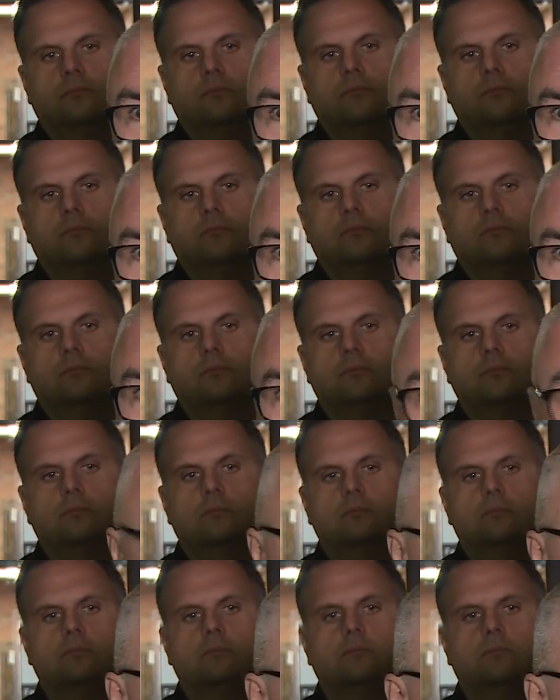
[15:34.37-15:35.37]

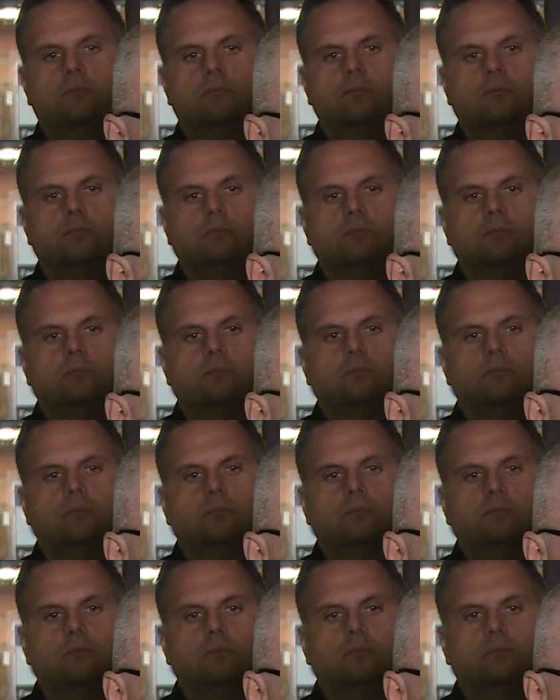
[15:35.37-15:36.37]

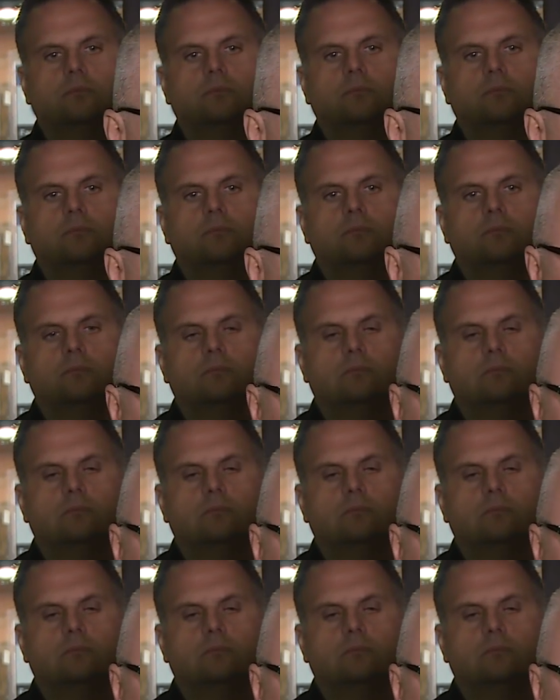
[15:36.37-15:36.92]
No words are spoken by the person on screen.